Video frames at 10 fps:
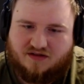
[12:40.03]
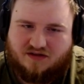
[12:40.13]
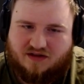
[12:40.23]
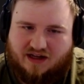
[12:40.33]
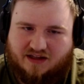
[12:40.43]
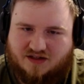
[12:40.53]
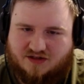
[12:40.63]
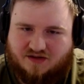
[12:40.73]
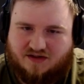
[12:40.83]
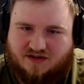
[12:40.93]
Elish
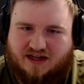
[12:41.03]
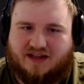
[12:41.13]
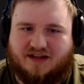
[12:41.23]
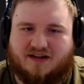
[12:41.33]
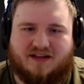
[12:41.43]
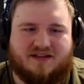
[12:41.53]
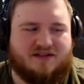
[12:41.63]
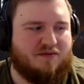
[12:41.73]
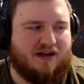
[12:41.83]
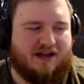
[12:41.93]
Norn, yeah, they got some
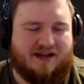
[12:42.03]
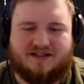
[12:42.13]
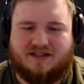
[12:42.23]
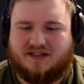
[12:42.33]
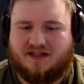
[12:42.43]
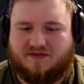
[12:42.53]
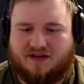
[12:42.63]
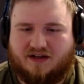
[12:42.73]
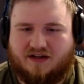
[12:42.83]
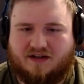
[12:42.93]
nasty stuff in
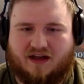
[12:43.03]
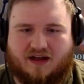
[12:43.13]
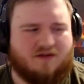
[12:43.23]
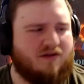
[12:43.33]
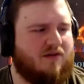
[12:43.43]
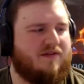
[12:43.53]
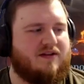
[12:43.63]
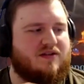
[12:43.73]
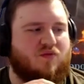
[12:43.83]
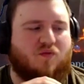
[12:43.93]
here. I don't know if they
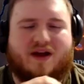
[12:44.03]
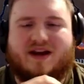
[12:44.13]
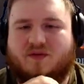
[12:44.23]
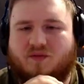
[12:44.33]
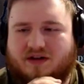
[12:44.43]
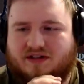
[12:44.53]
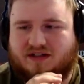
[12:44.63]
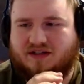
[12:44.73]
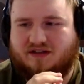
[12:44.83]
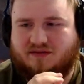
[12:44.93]
just win one
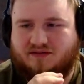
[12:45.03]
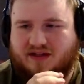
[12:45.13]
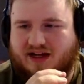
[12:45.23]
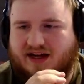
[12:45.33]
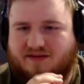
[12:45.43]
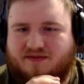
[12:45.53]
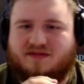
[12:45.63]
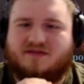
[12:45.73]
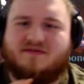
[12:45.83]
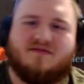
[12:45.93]
turn, but I
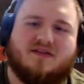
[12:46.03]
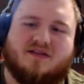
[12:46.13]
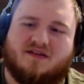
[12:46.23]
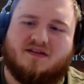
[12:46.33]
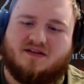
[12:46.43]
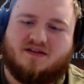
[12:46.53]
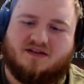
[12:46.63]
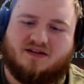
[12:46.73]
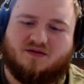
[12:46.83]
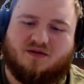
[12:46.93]

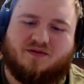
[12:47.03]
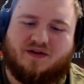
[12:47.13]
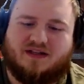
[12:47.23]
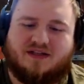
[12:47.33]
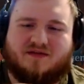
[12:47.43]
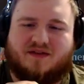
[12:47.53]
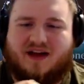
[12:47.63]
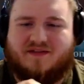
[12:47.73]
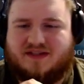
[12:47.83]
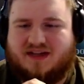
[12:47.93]
don't know if we can
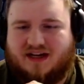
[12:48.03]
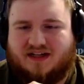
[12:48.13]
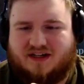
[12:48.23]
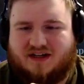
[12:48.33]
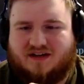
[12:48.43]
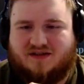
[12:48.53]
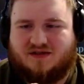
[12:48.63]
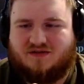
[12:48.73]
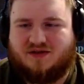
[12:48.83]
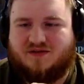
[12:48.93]
survive a second turn to
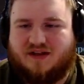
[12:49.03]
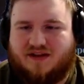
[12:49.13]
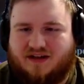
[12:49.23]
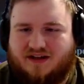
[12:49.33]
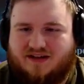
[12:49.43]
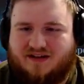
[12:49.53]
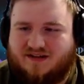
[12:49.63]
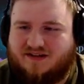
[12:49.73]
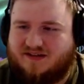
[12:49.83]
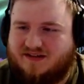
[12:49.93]
do anything.
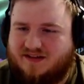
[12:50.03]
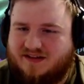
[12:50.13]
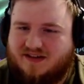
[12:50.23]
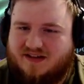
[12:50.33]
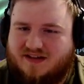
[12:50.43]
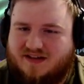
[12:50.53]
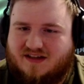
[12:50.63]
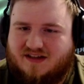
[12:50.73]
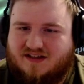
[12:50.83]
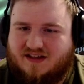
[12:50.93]

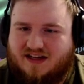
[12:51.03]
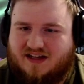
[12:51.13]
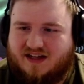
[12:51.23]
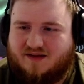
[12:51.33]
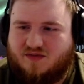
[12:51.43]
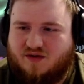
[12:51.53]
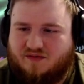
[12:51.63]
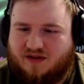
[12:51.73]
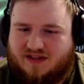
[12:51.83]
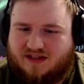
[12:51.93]
So they get a
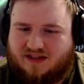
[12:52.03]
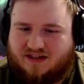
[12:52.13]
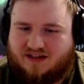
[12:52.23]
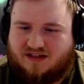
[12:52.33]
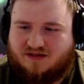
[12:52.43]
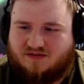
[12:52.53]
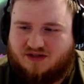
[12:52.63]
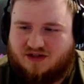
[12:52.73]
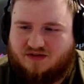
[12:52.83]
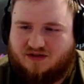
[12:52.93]
Moonbless Cleric to
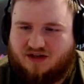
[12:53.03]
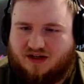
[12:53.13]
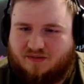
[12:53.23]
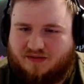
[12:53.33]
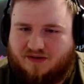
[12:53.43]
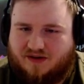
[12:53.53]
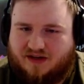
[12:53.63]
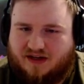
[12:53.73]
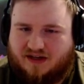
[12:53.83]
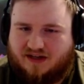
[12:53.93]
tutor up
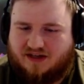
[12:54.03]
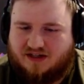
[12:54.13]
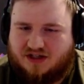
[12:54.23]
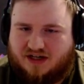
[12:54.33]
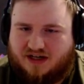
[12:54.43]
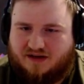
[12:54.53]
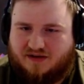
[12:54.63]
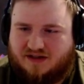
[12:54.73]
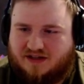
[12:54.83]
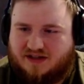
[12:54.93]
an enchantment.